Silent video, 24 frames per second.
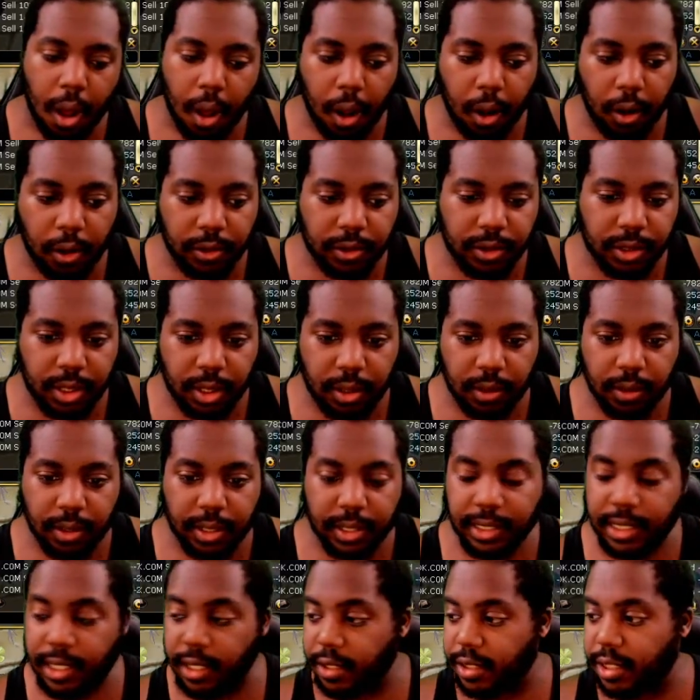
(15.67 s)
Also,
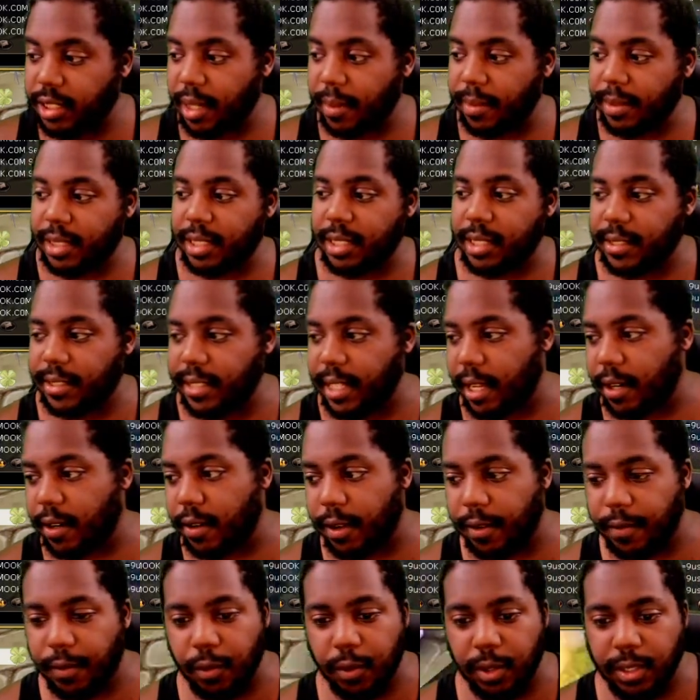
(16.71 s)
consider subbing to the channel
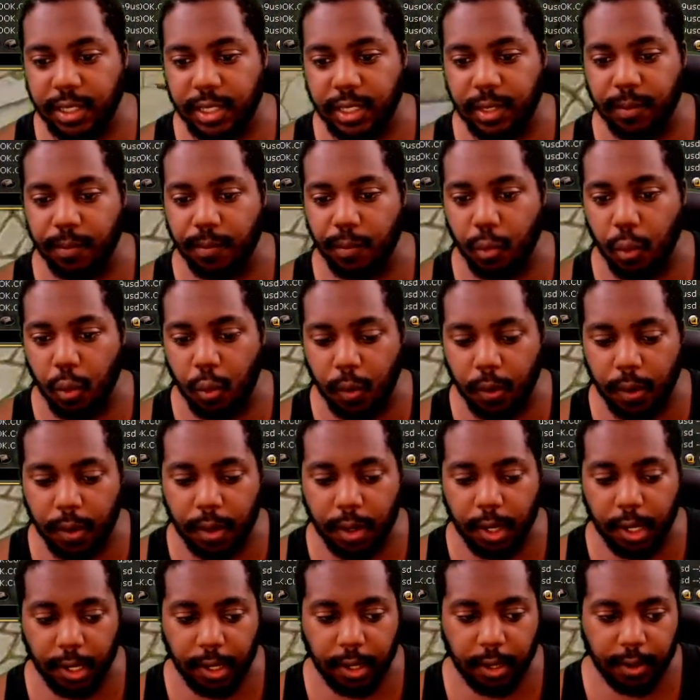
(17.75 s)
if you want to see
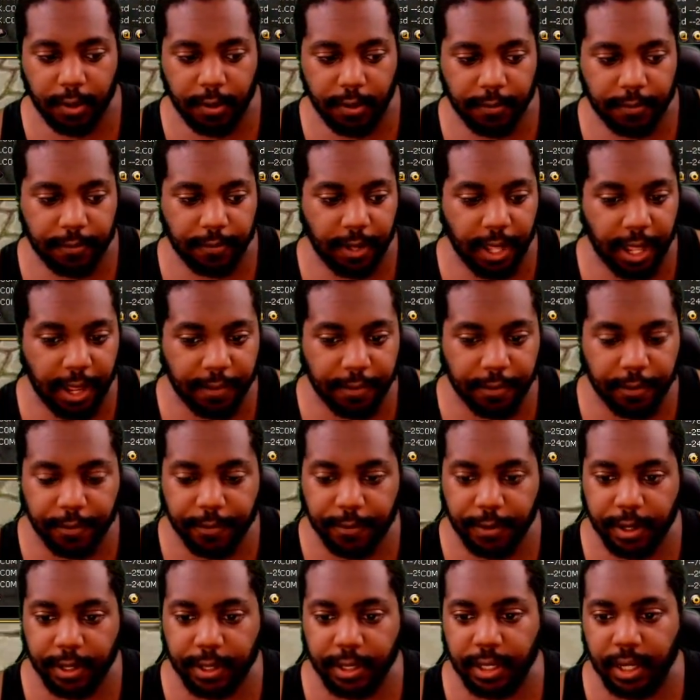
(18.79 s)
more Fly for
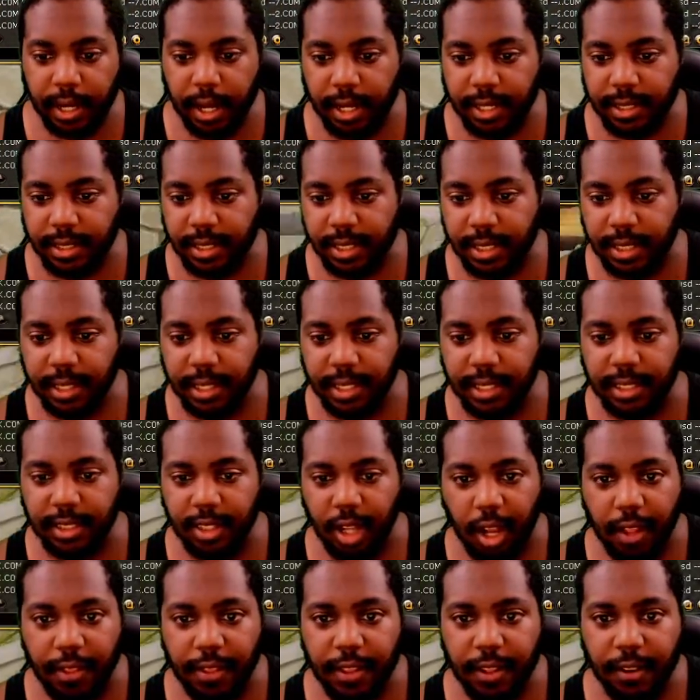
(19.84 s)
Fun content. This is
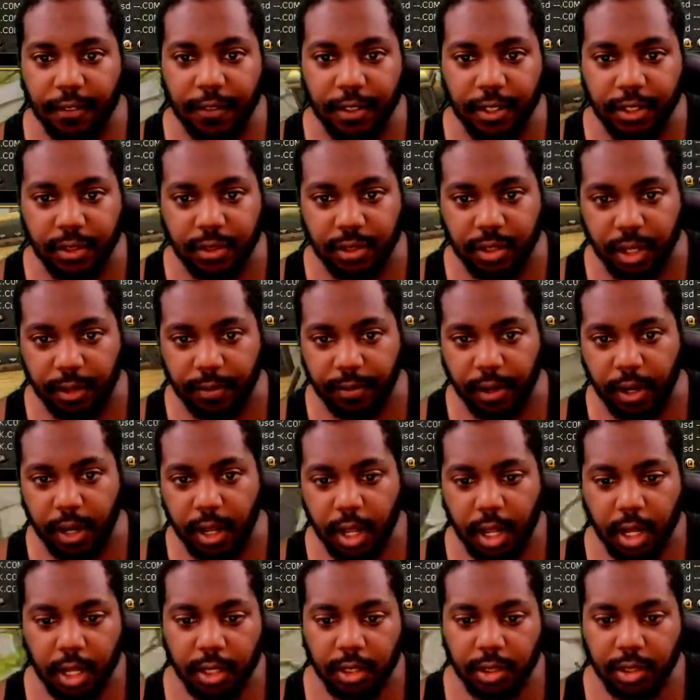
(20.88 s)
on the official server.
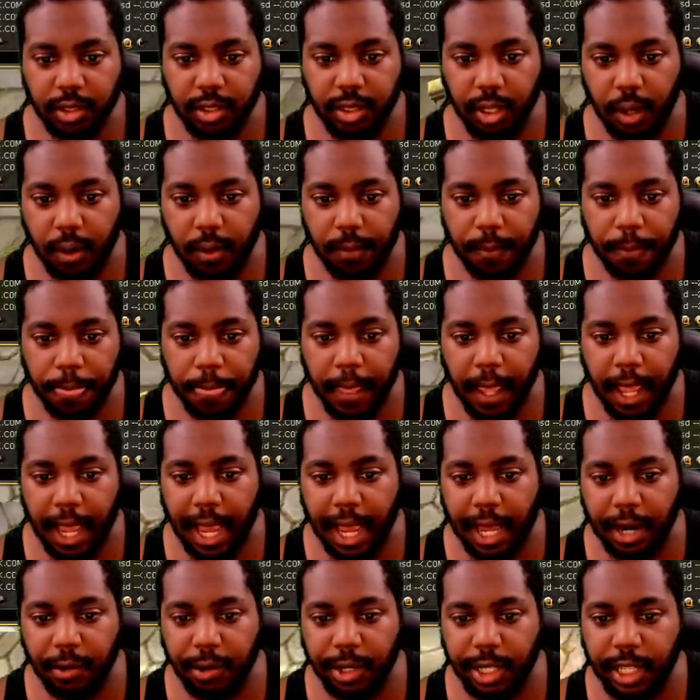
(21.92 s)
So,
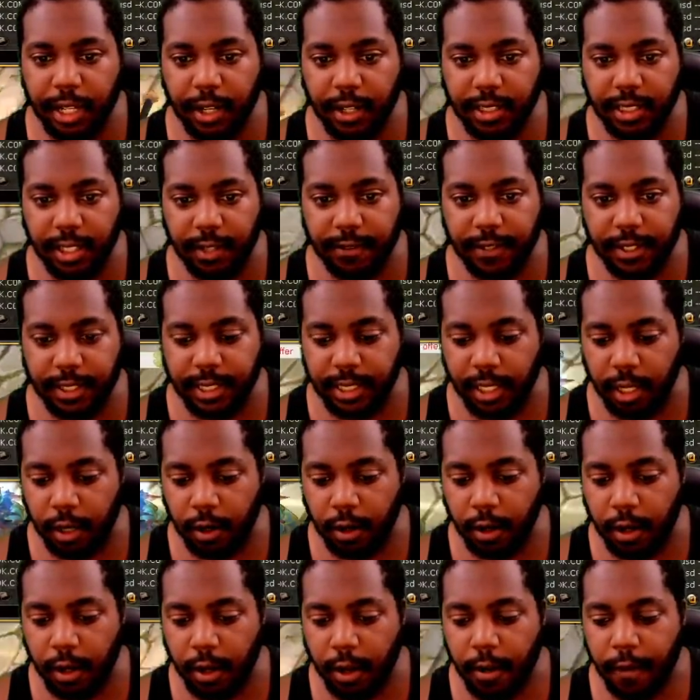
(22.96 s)
how do we get our stuff to sell?